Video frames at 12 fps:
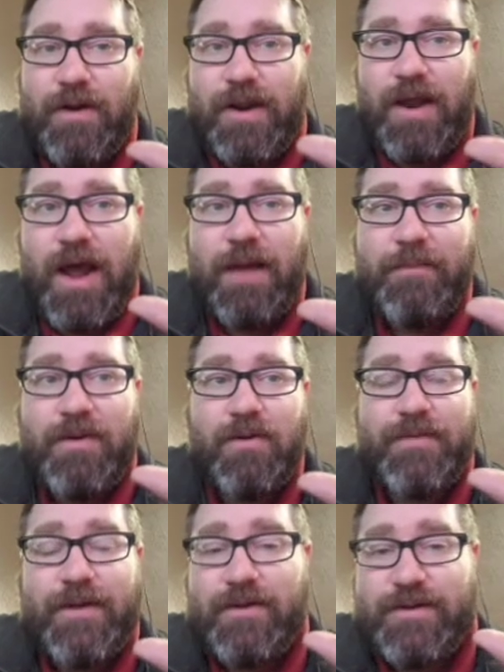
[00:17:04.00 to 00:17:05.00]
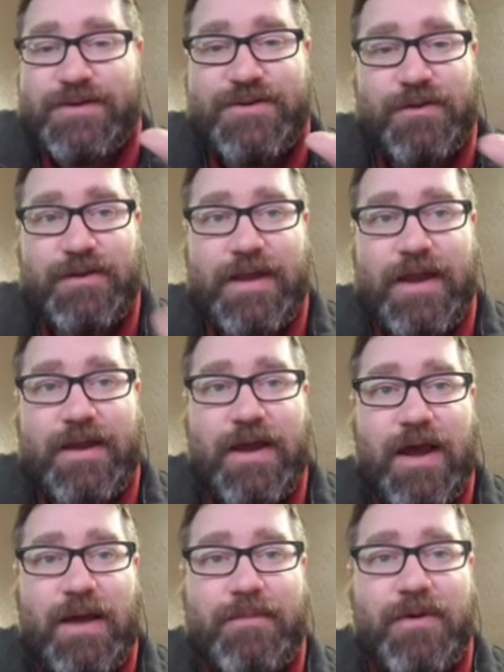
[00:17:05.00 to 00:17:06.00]
combo. They're certainly a
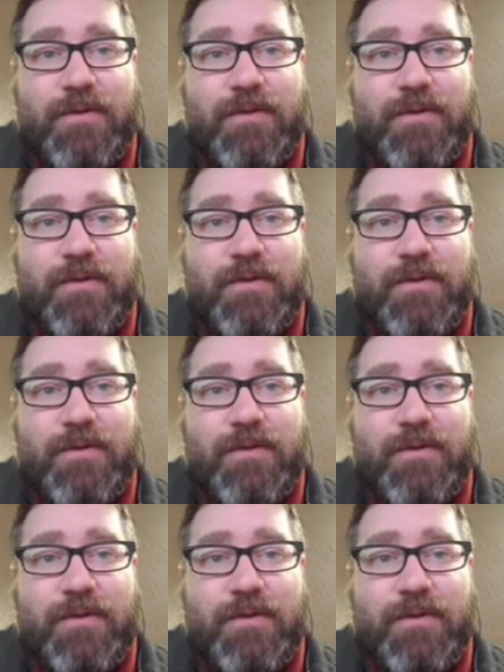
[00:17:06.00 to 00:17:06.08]
combo